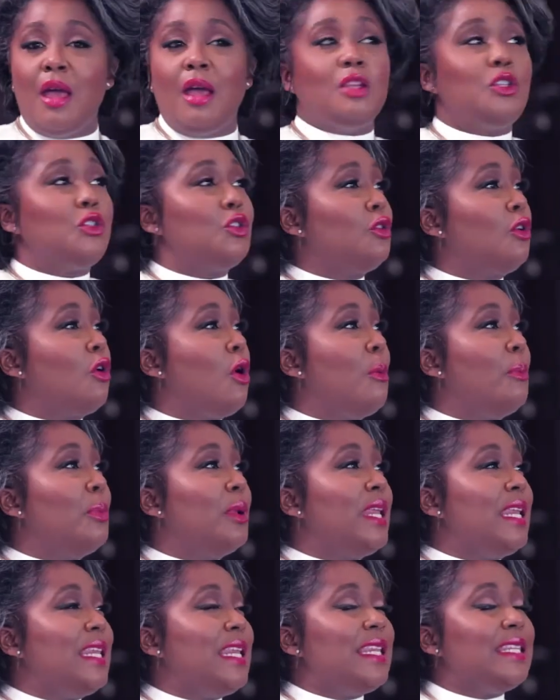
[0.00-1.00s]
to
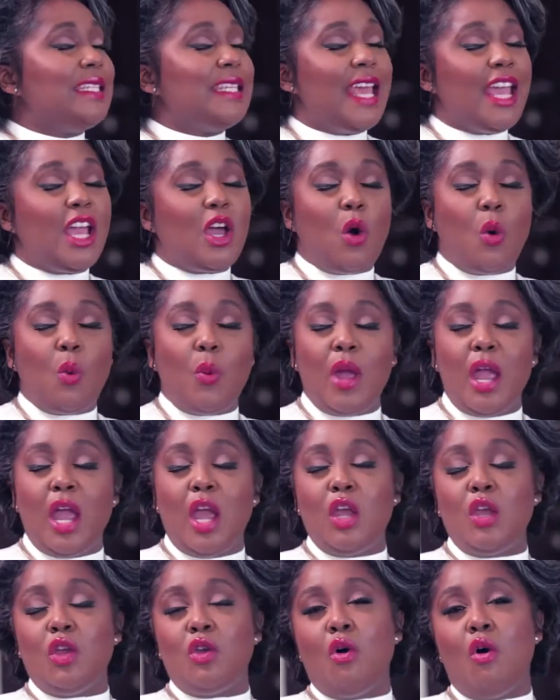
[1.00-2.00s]
completely take
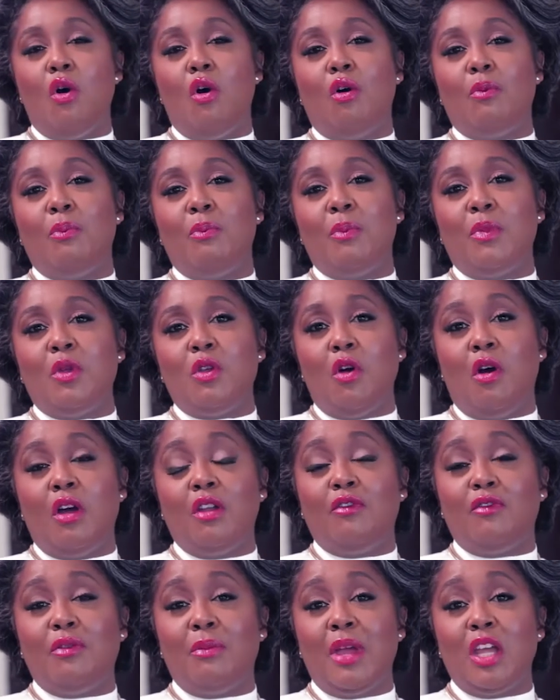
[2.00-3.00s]
away your
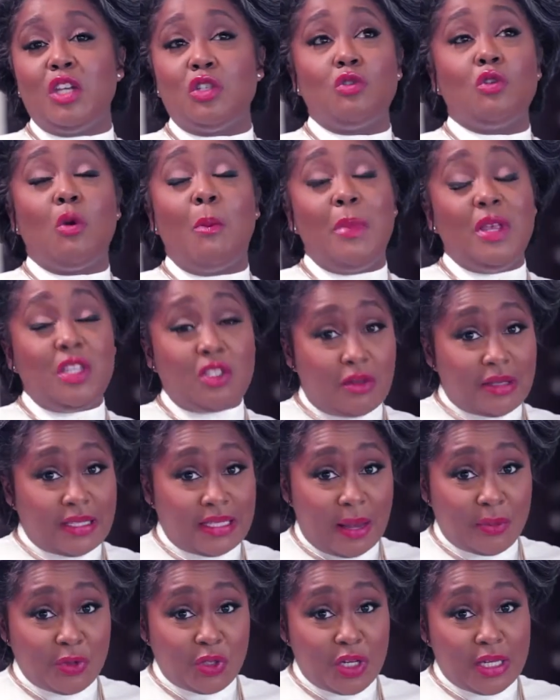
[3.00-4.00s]
information, your
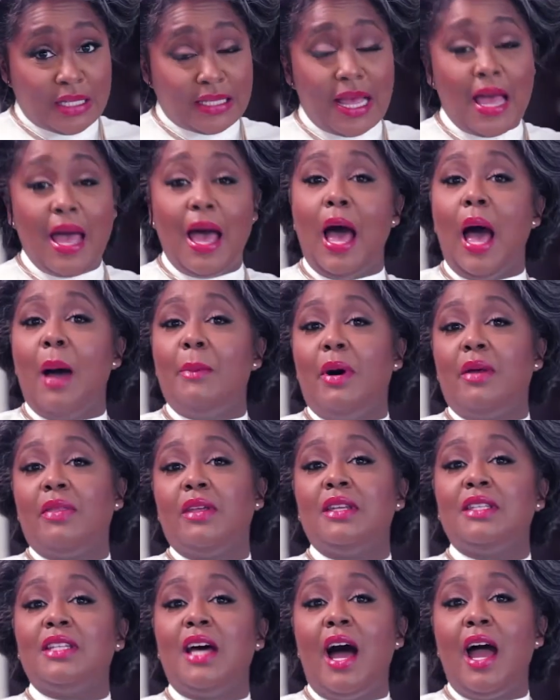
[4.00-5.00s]
misconceptions about
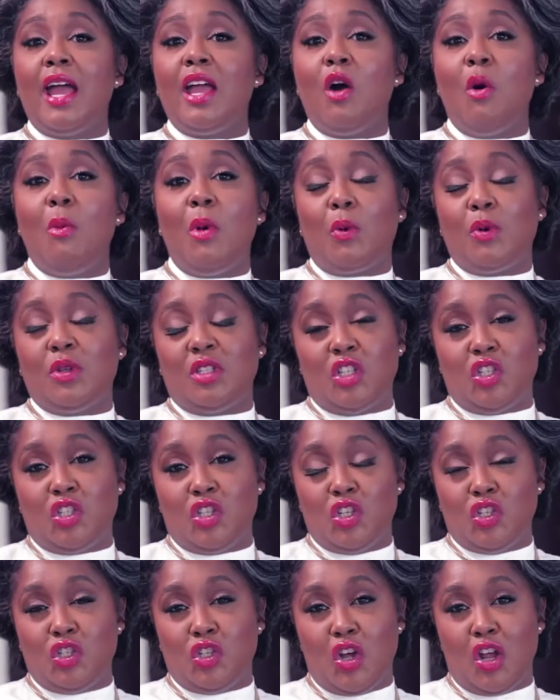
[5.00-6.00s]
the entire home
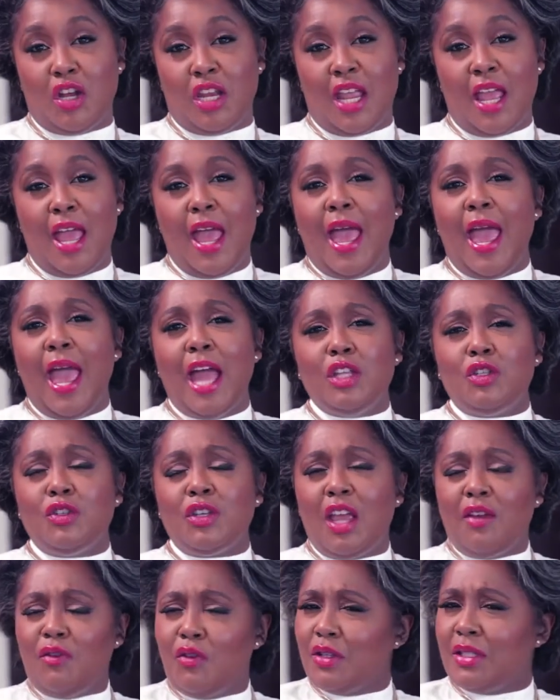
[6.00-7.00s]
acquisition journey, and to
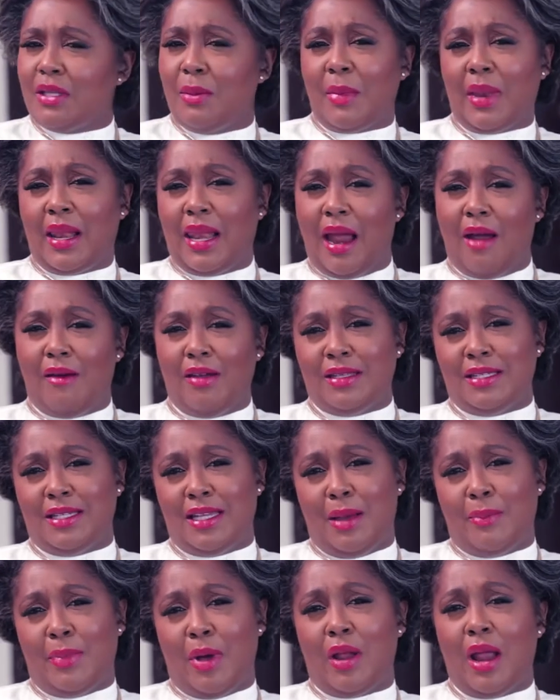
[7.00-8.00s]
give you some clarity
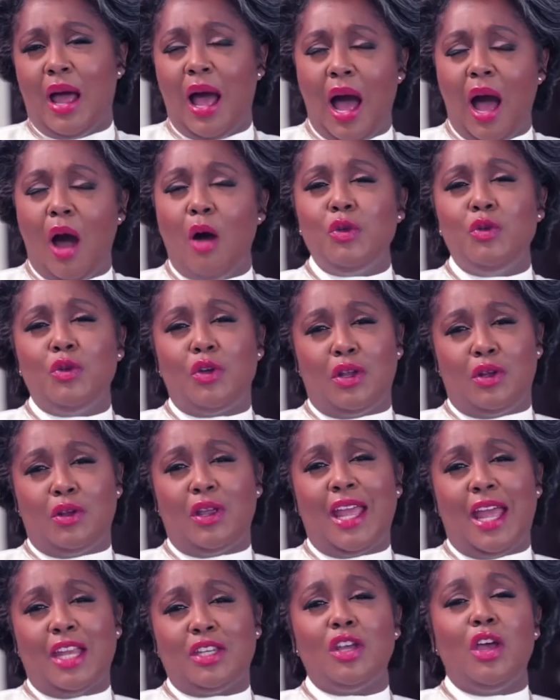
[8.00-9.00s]
about how you can
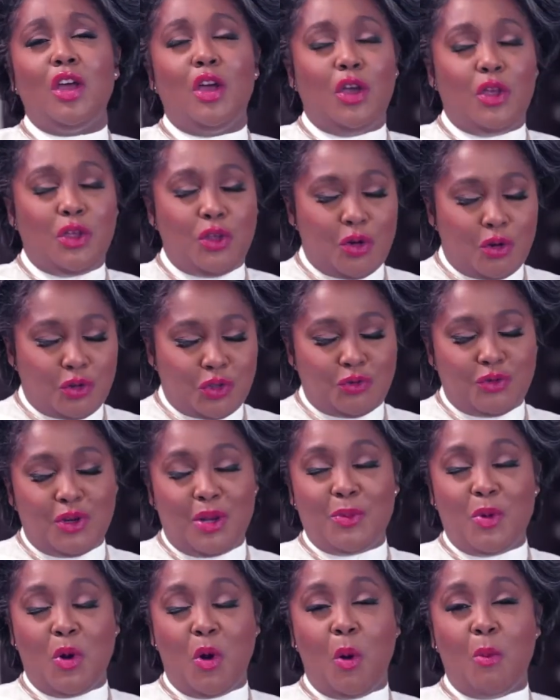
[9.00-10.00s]
get your
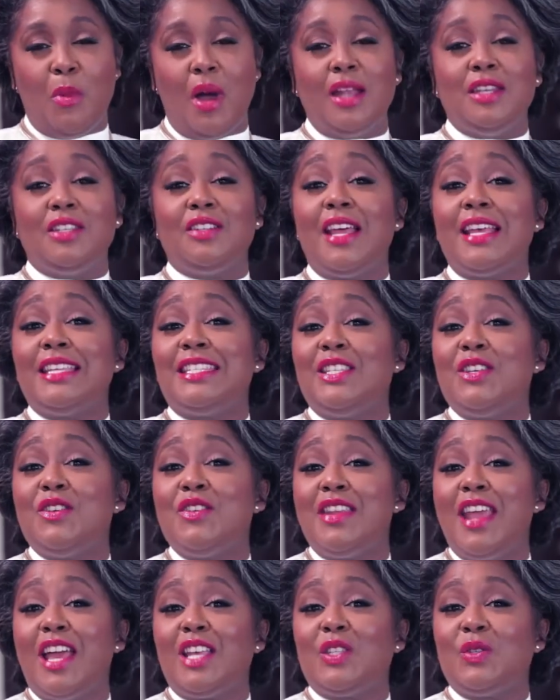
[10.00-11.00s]
dream home. Until I see
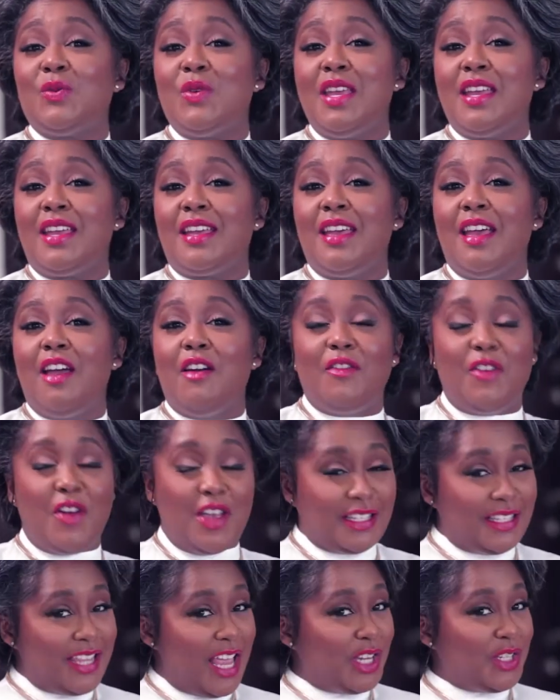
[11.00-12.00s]
you next week,
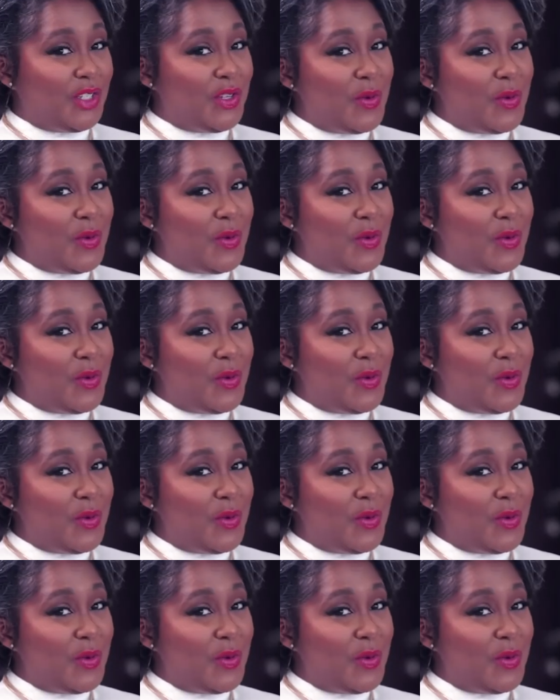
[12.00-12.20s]
First National